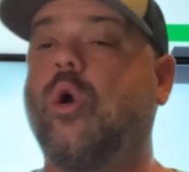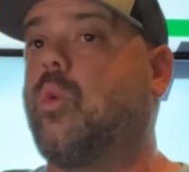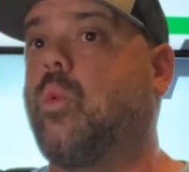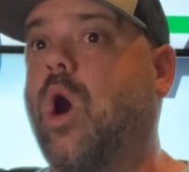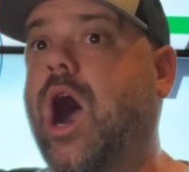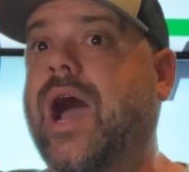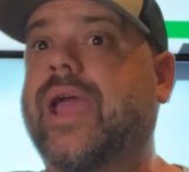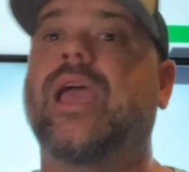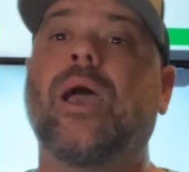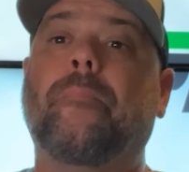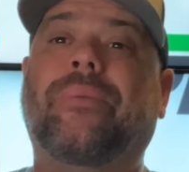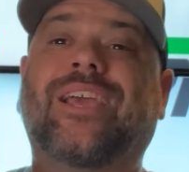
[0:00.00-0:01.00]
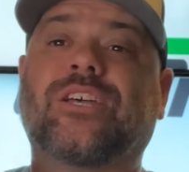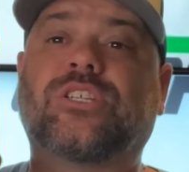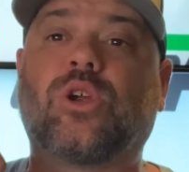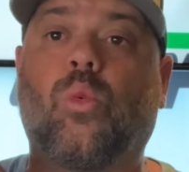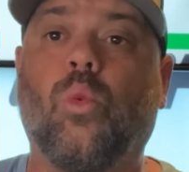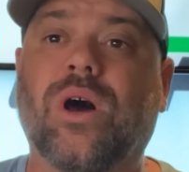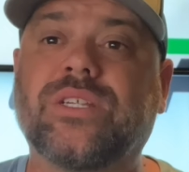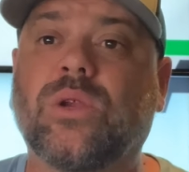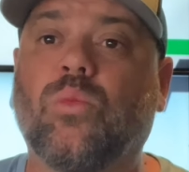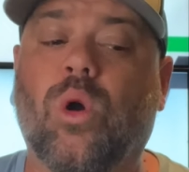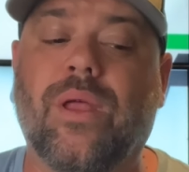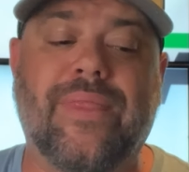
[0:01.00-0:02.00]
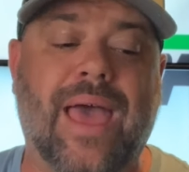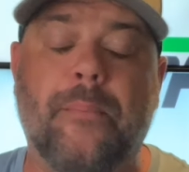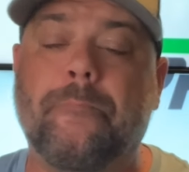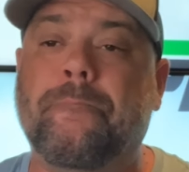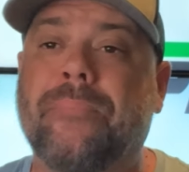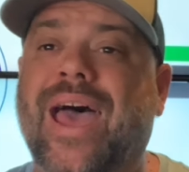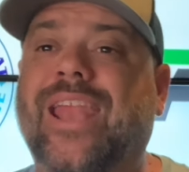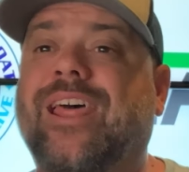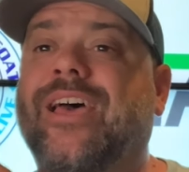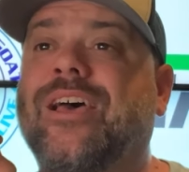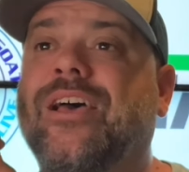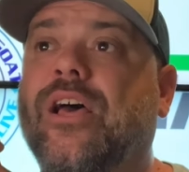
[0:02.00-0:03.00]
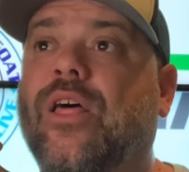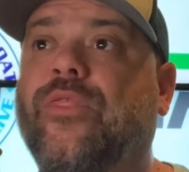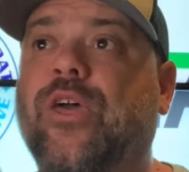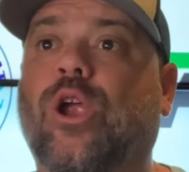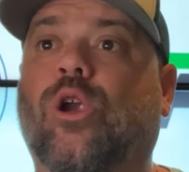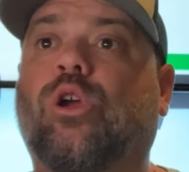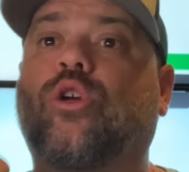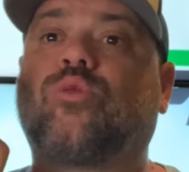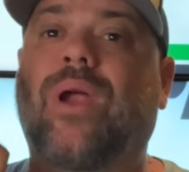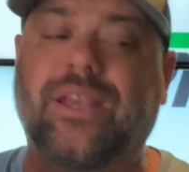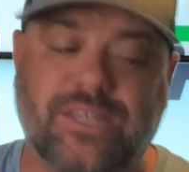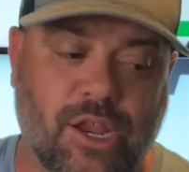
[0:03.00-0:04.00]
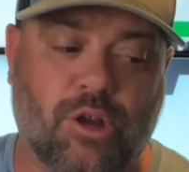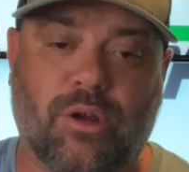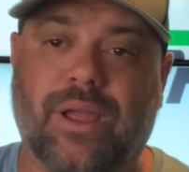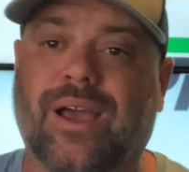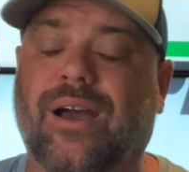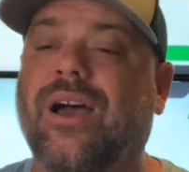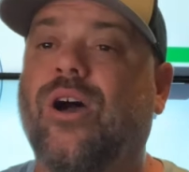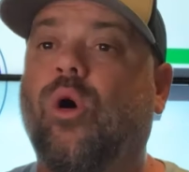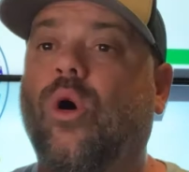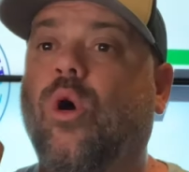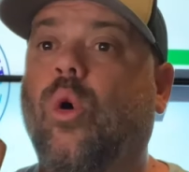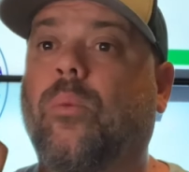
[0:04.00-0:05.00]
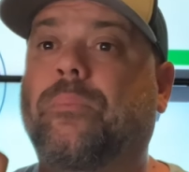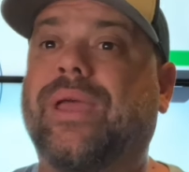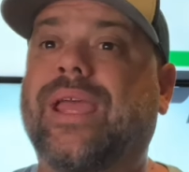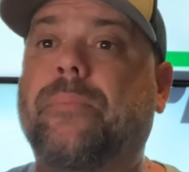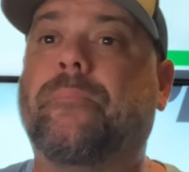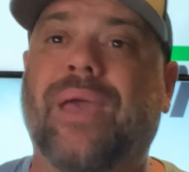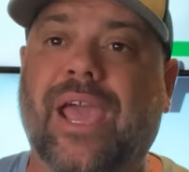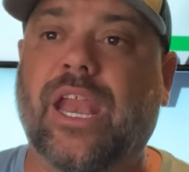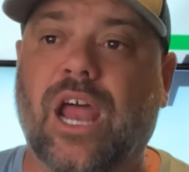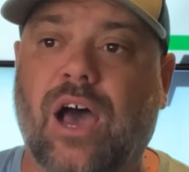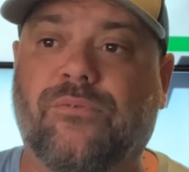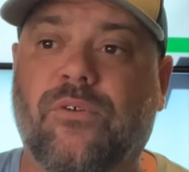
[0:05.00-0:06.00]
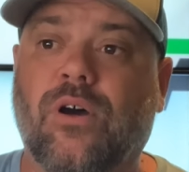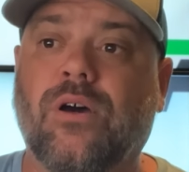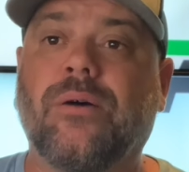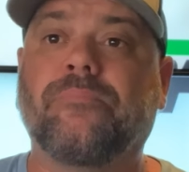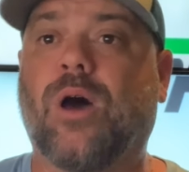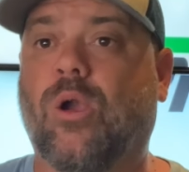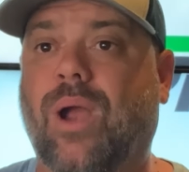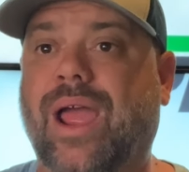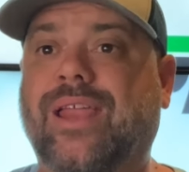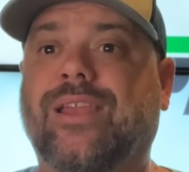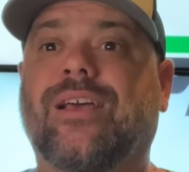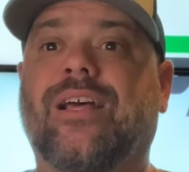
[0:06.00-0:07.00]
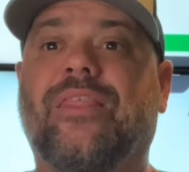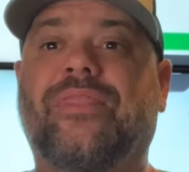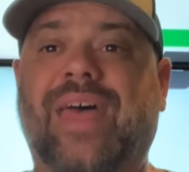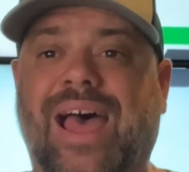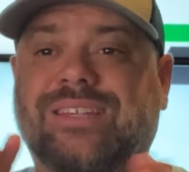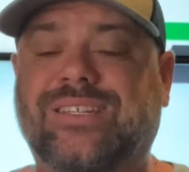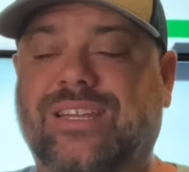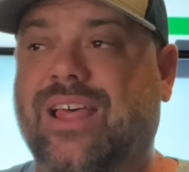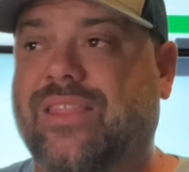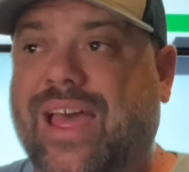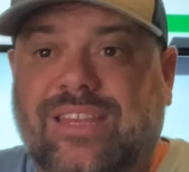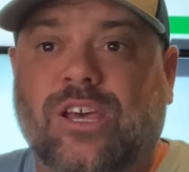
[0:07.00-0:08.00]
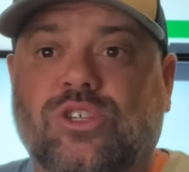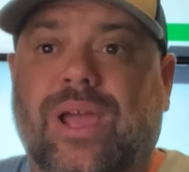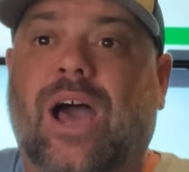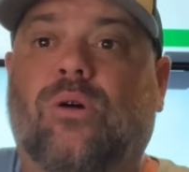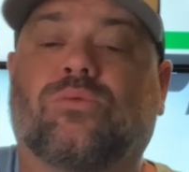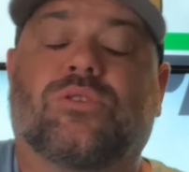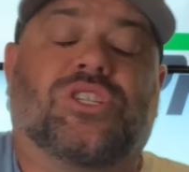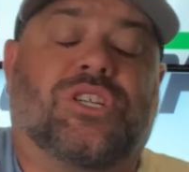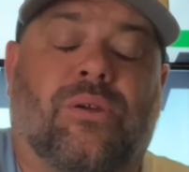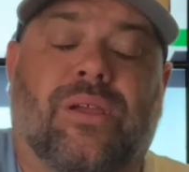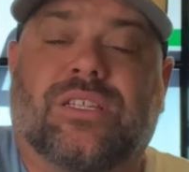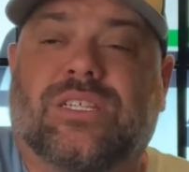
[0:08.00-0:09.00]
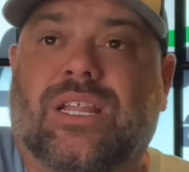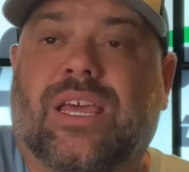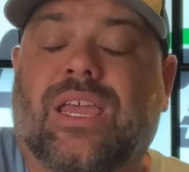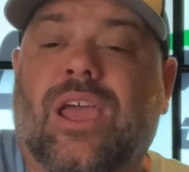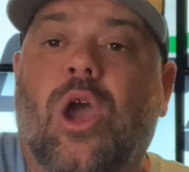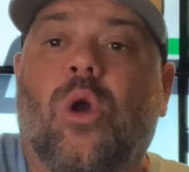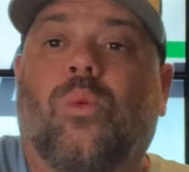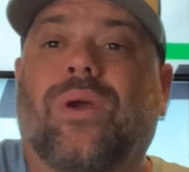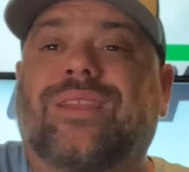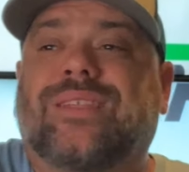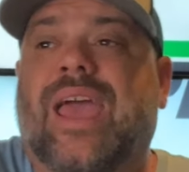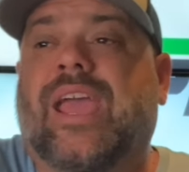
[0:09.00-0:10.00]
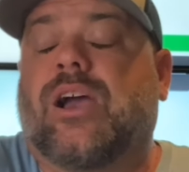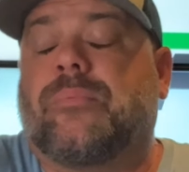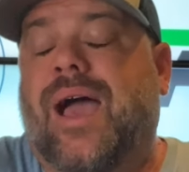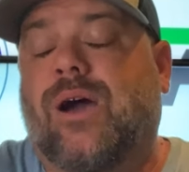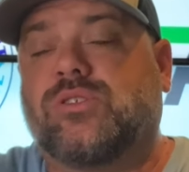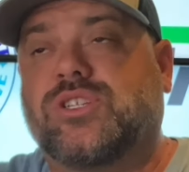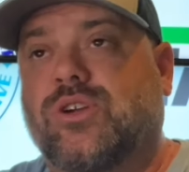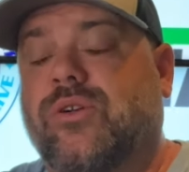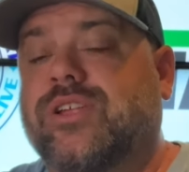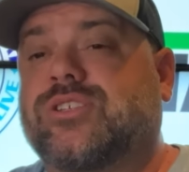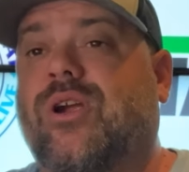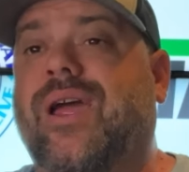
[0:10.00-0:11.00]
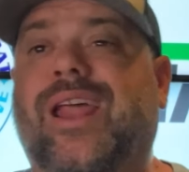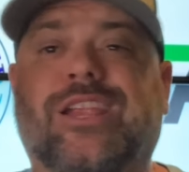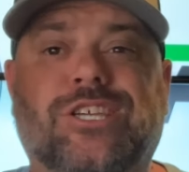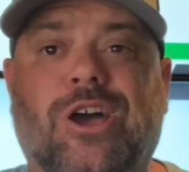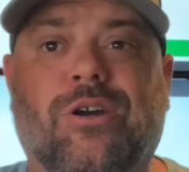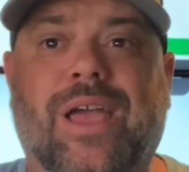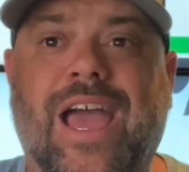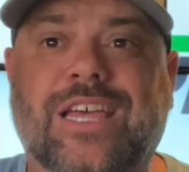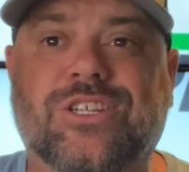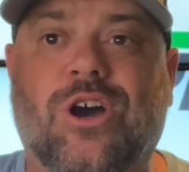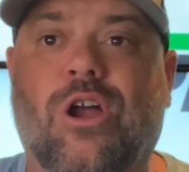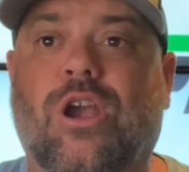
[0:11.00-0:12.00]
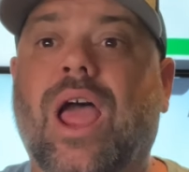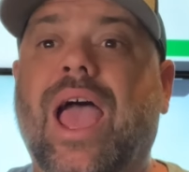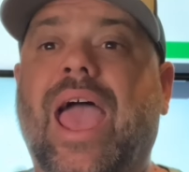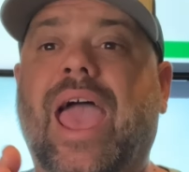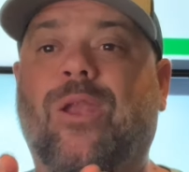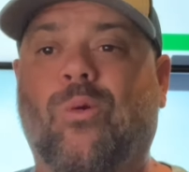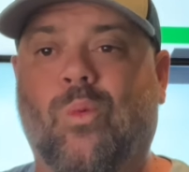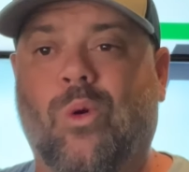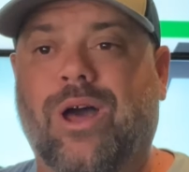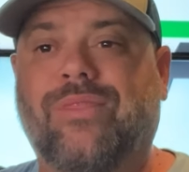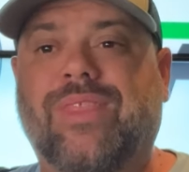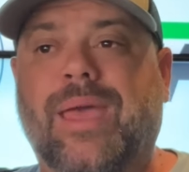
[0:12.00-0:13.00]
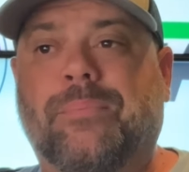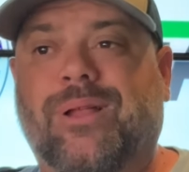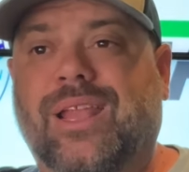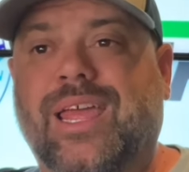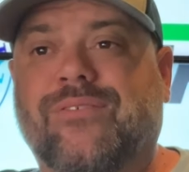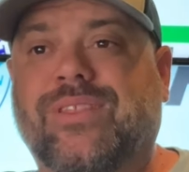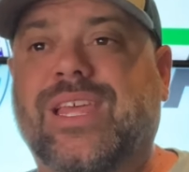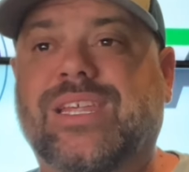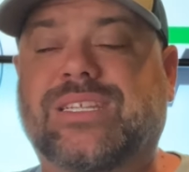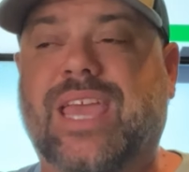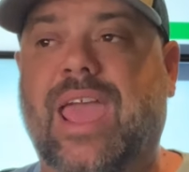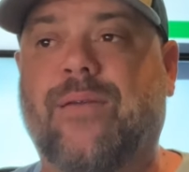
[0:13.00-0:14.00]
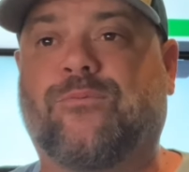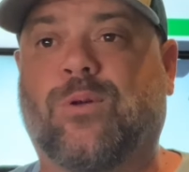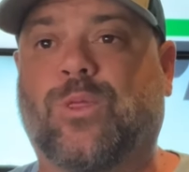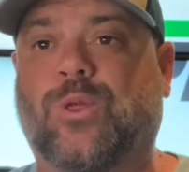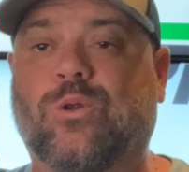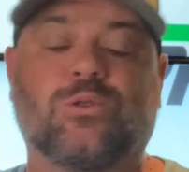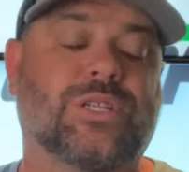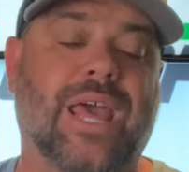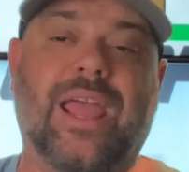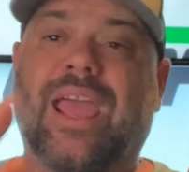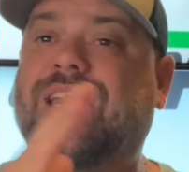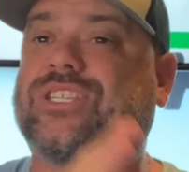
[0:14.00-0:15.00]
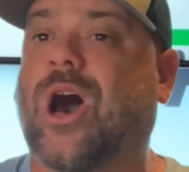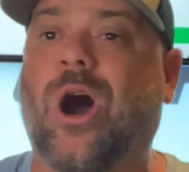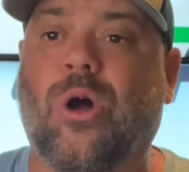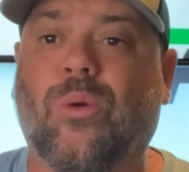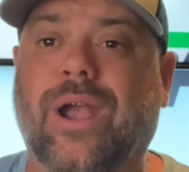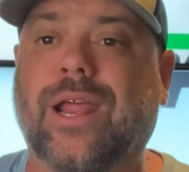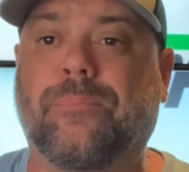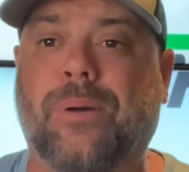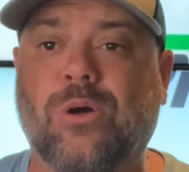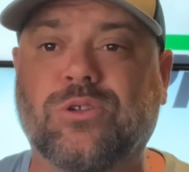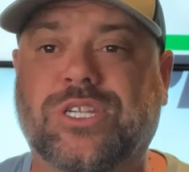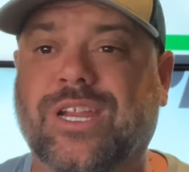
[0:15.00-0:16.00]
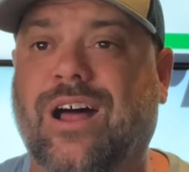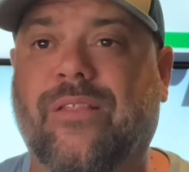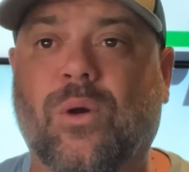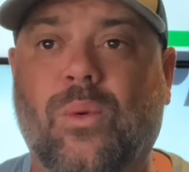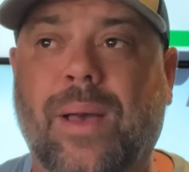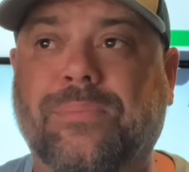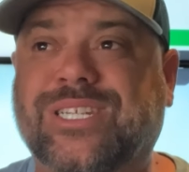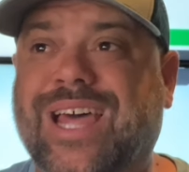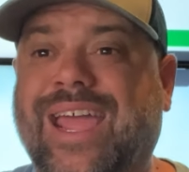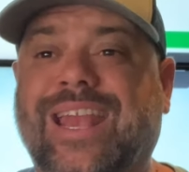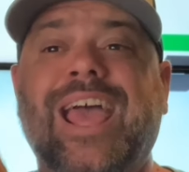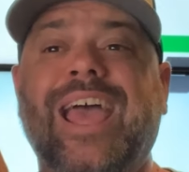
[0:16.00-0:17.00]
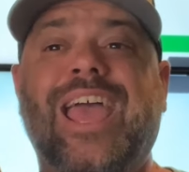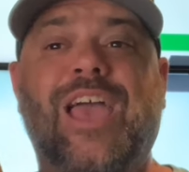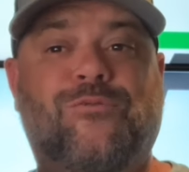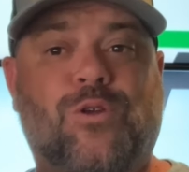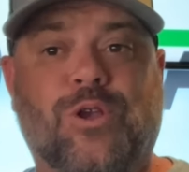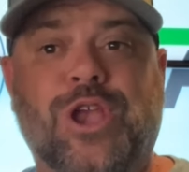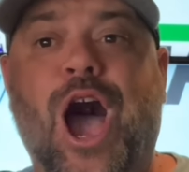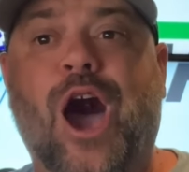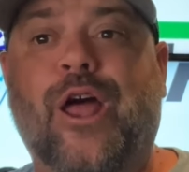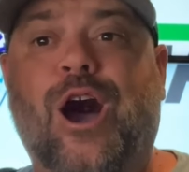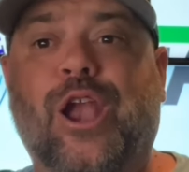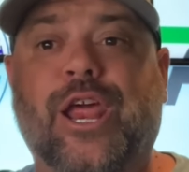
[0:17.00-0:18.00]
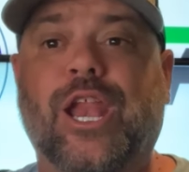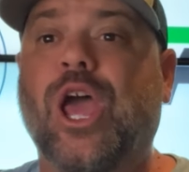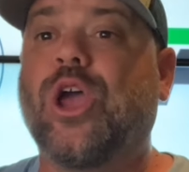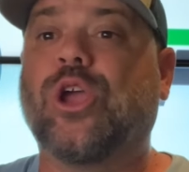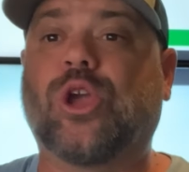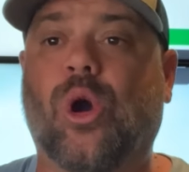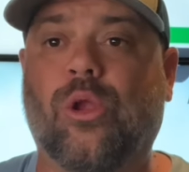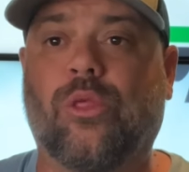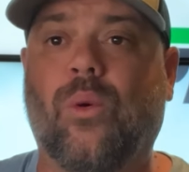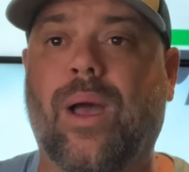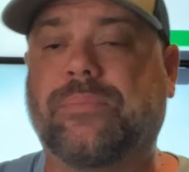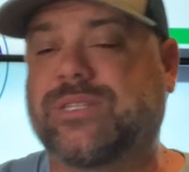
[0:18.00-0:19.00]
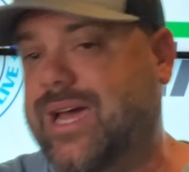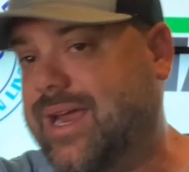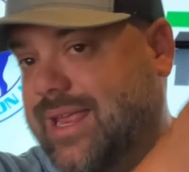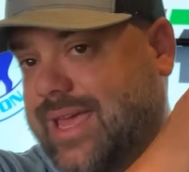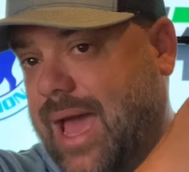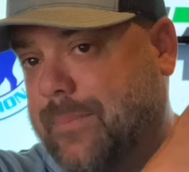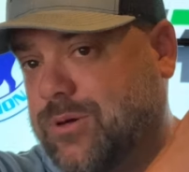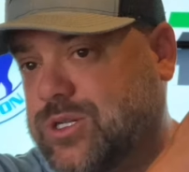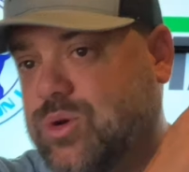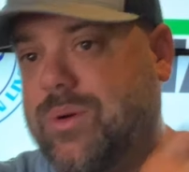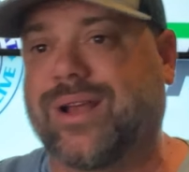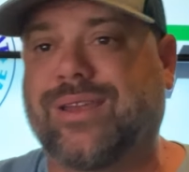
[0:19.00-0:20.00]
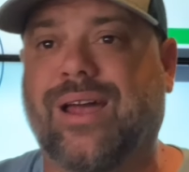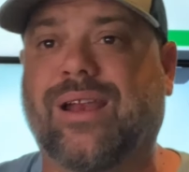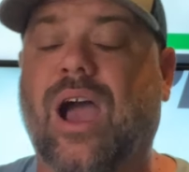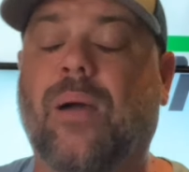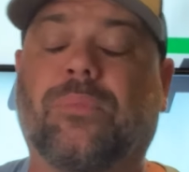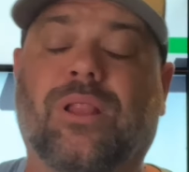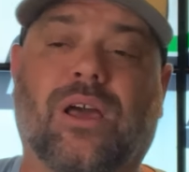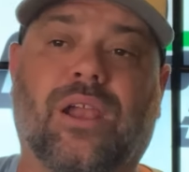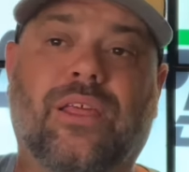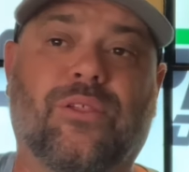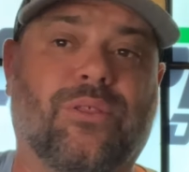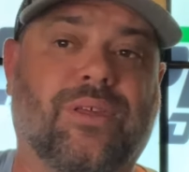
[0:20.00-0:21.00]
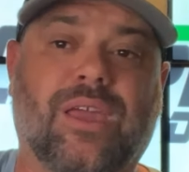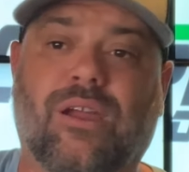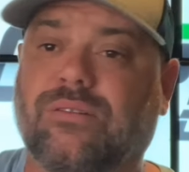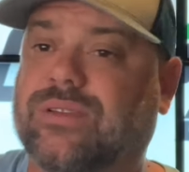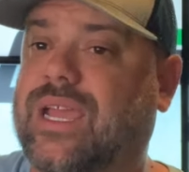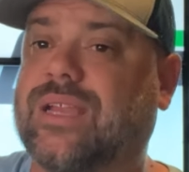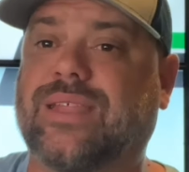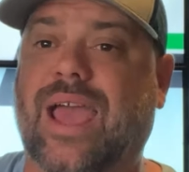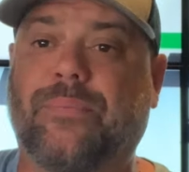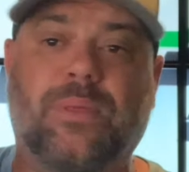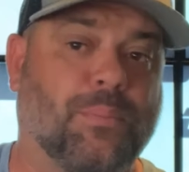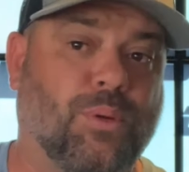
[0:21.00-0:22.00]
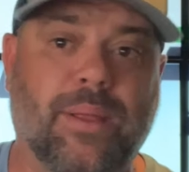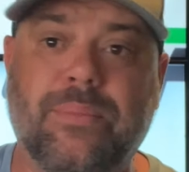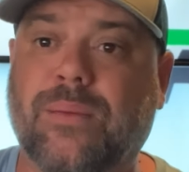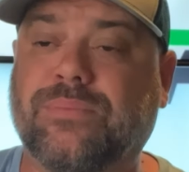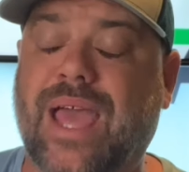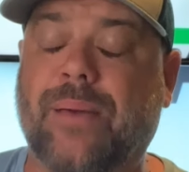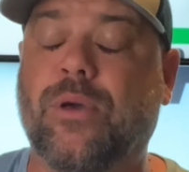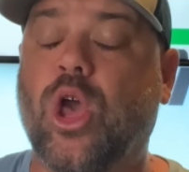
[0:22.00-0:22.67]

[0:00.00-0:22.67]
Why? Because there wasn't one that met their criteria or being big enough, all right? That tells you how seriously we take them, how serious our NHL guys are, and what they believe in this game for Thursday. It's already posted on the website. If you're not on it, go to the website, CappersDirect.com. Click on either the Guaranteed tab, the Premium tab.